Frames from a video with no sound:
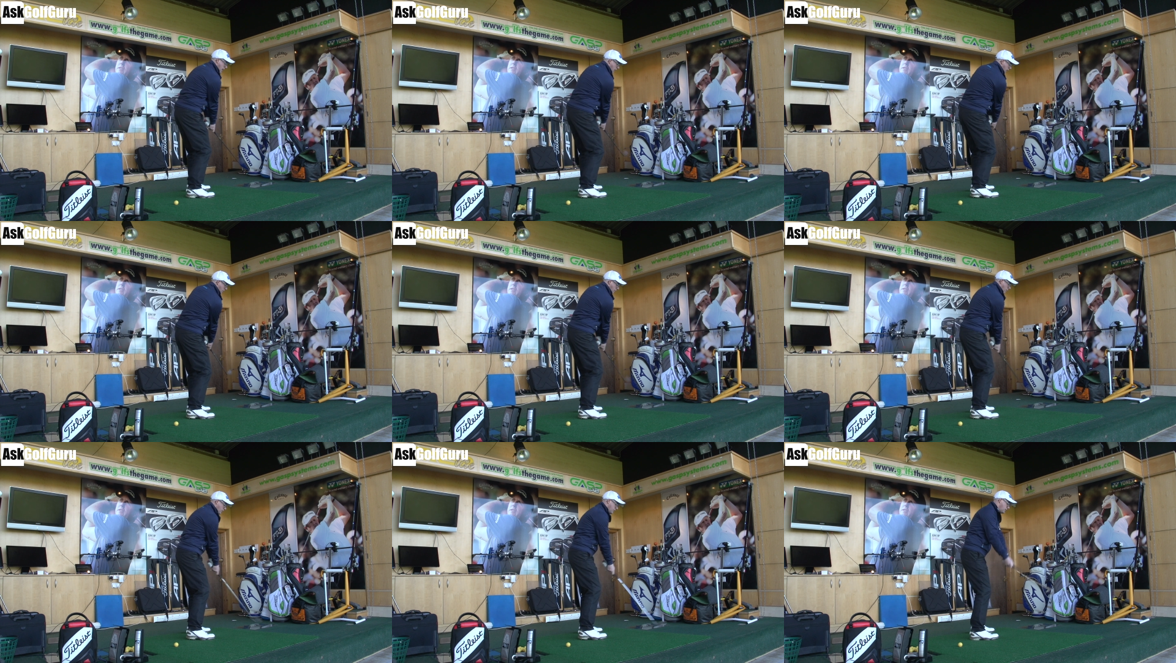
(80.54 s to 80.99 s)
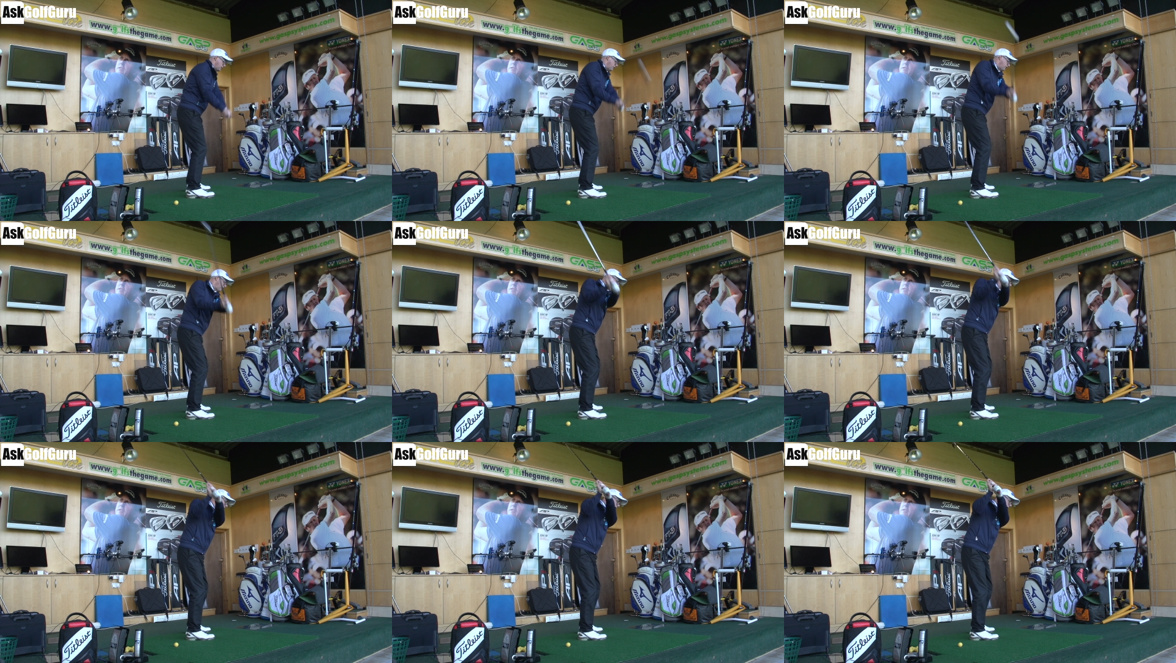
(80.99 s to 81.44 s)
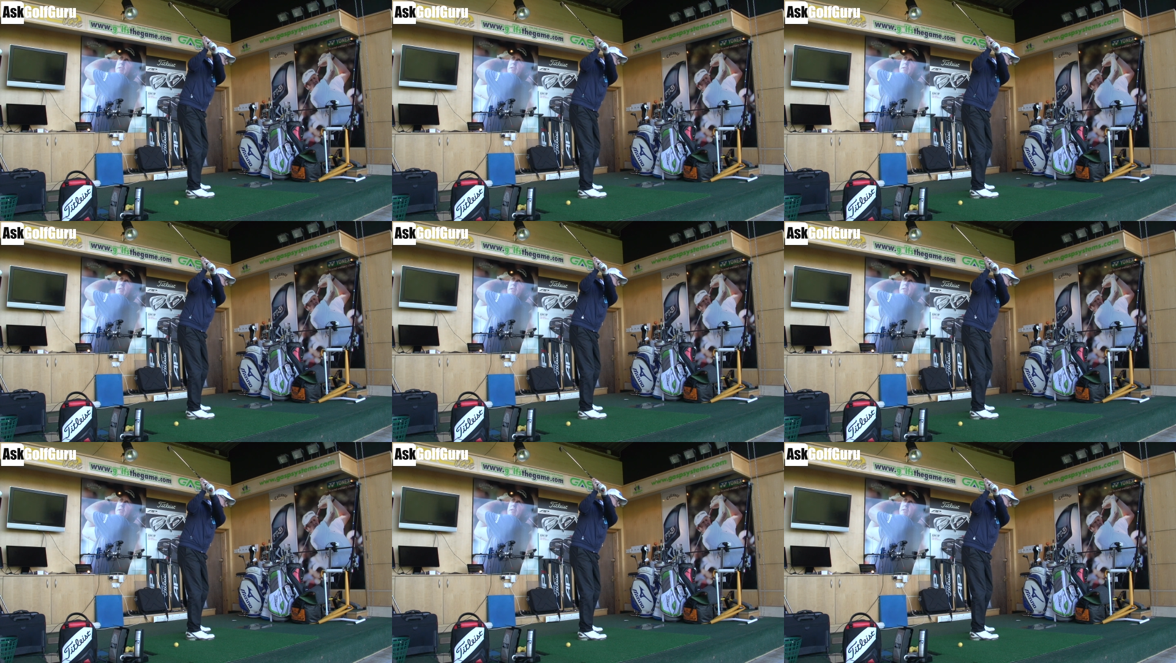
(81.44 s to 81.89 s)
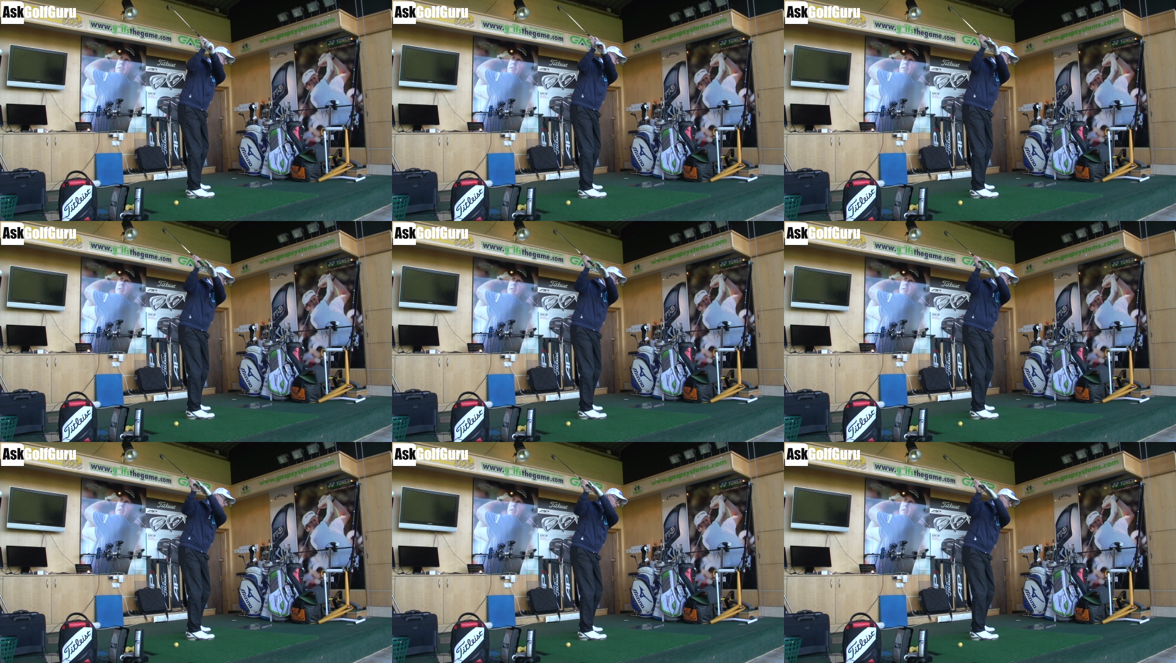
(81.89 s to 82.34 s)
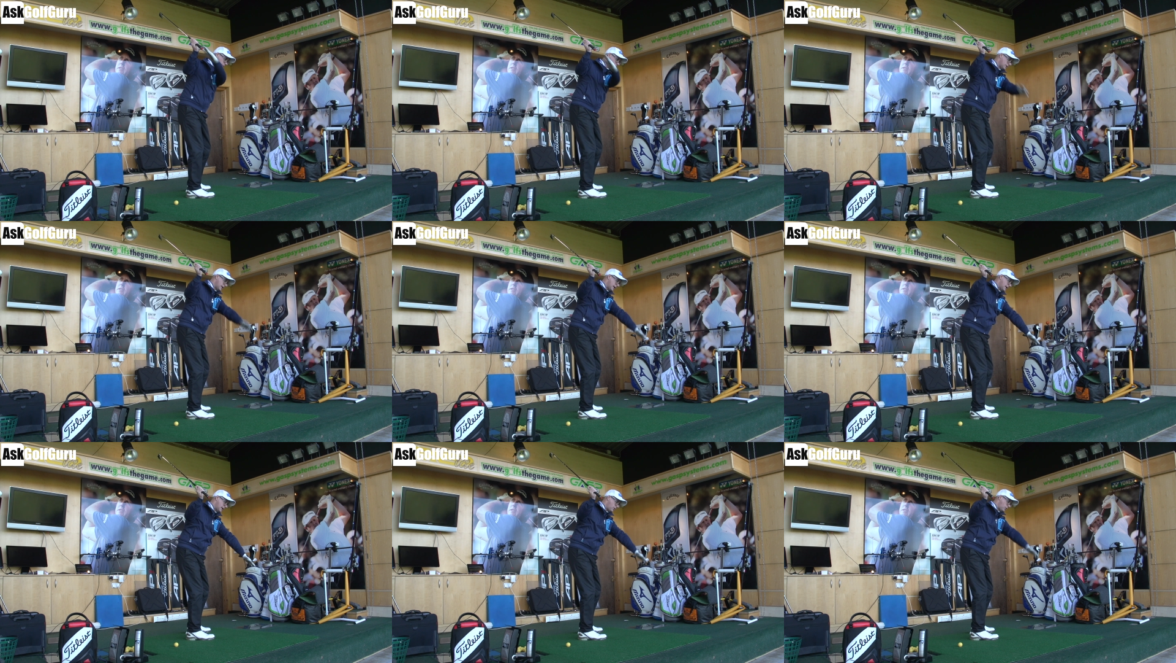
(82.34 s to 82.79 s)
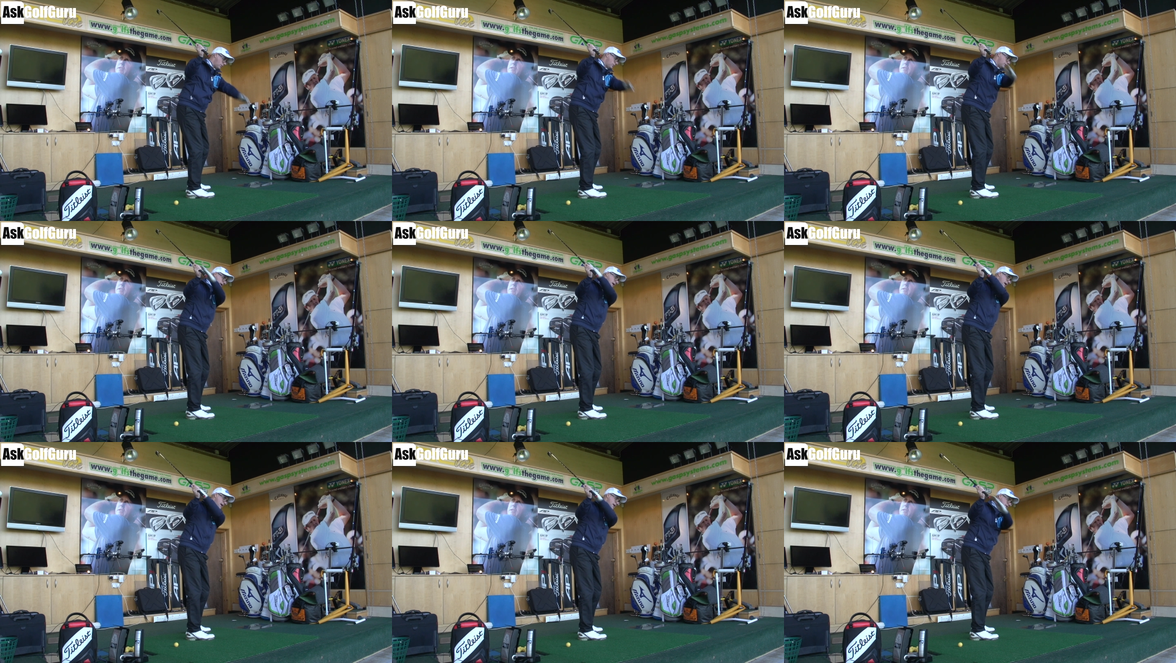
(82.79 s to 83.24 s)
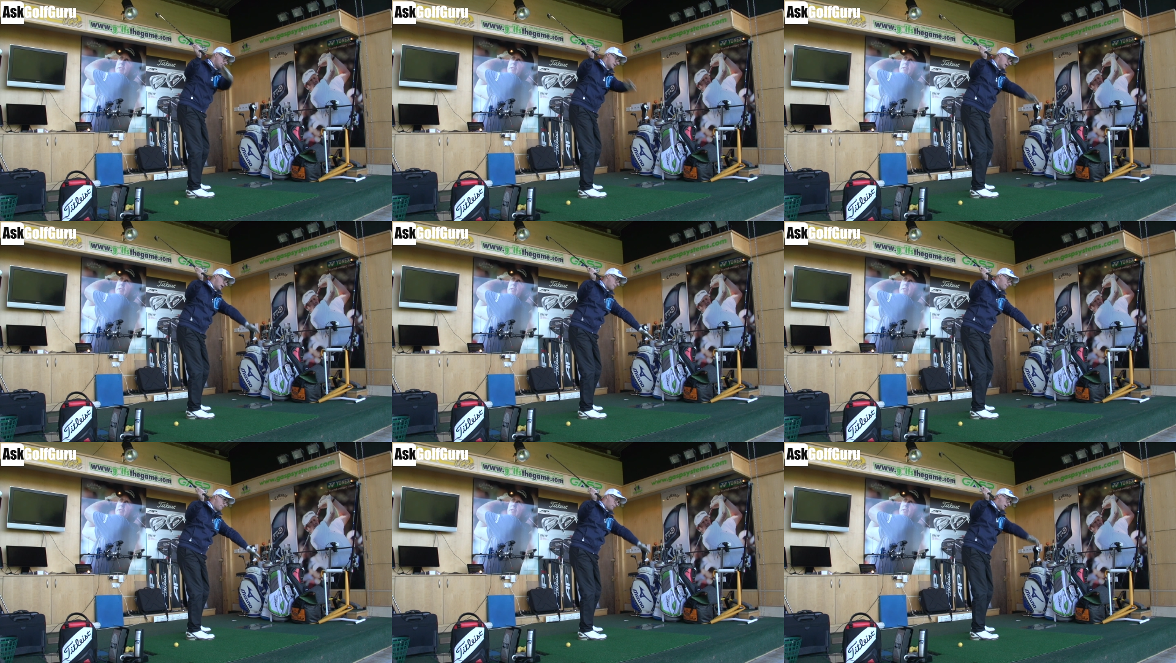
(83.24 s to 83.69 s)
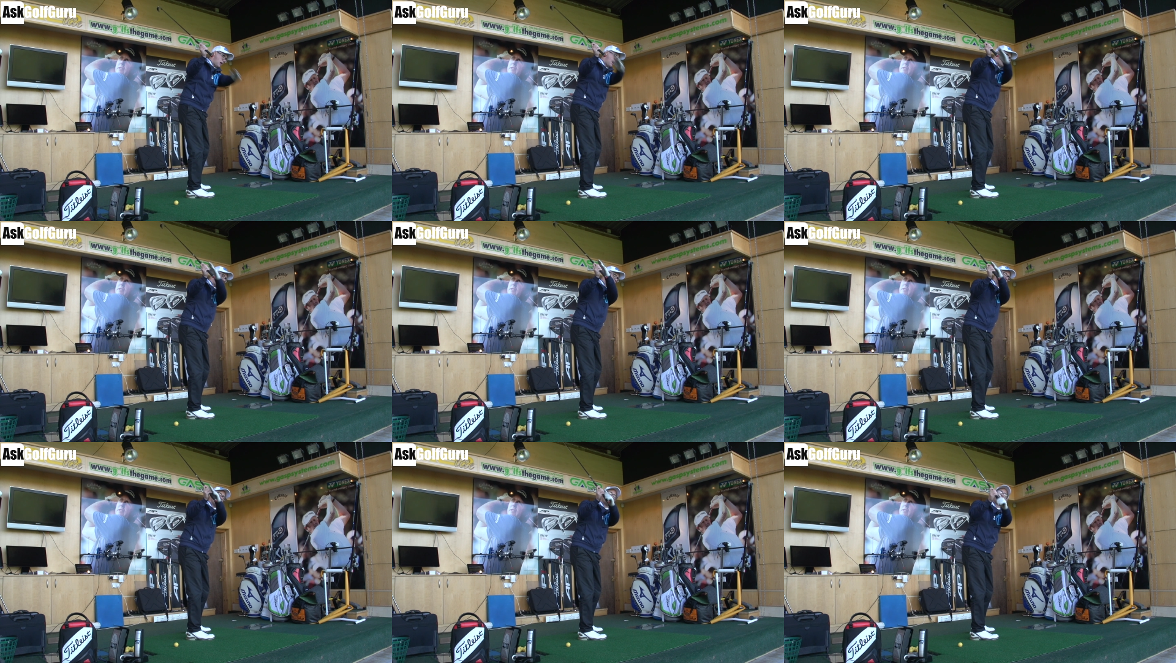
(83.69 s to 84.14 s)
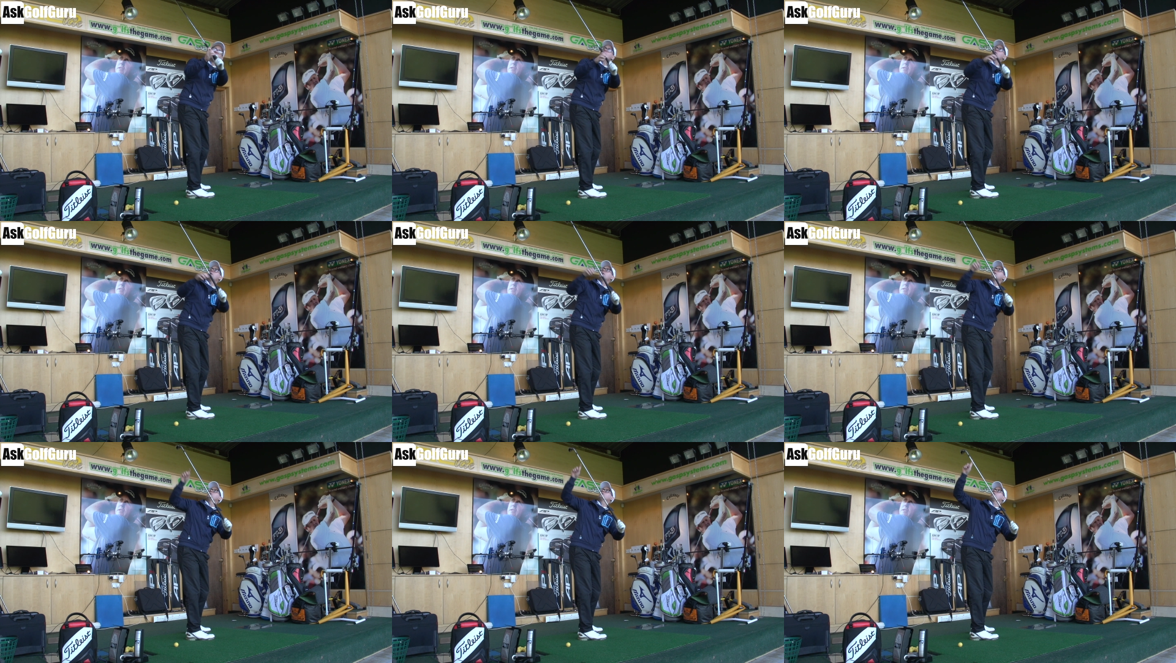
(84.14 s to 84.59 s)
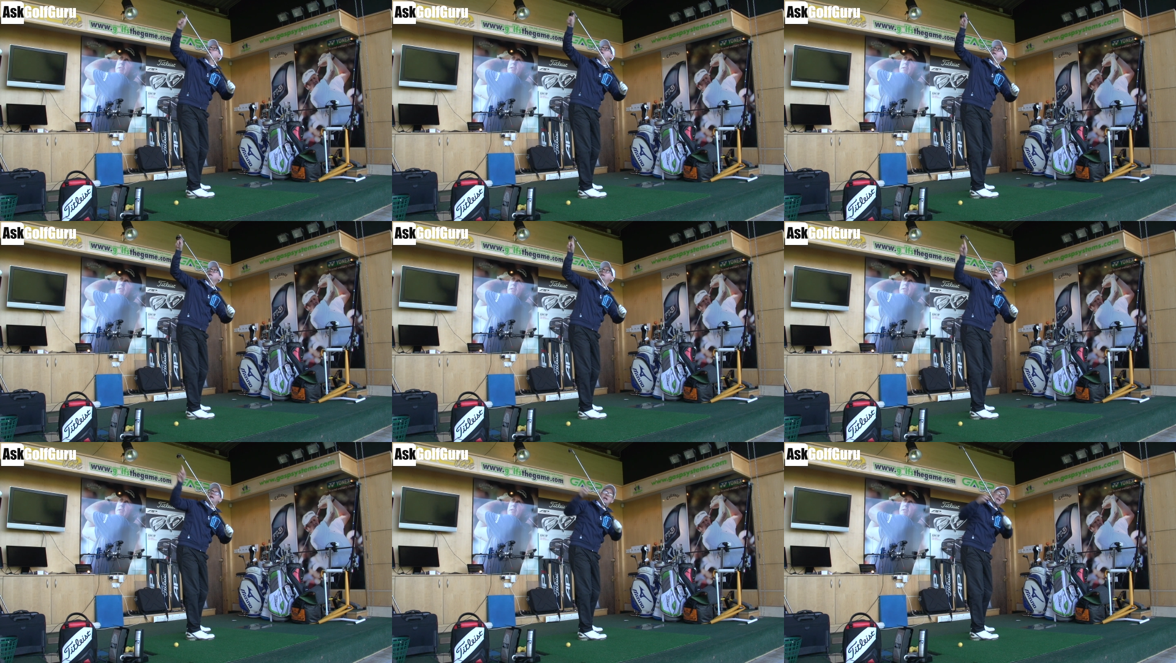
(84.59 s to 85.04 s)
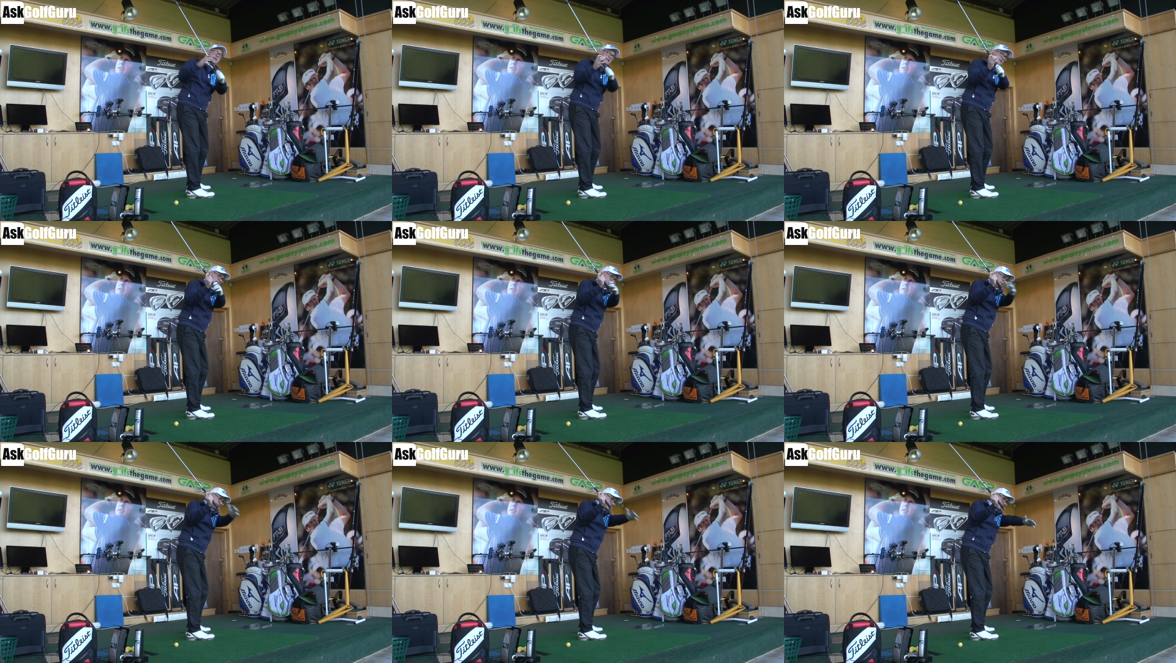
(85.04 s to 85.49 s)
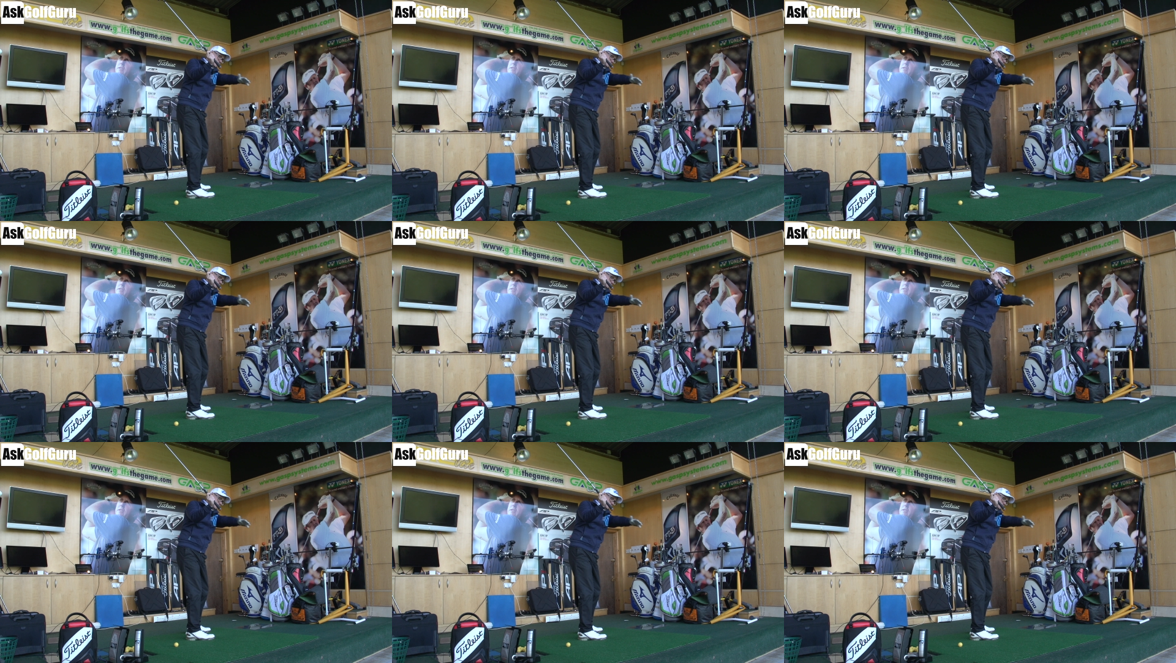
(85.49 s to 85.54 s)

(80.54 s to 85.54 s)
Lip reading: (no speaker visible)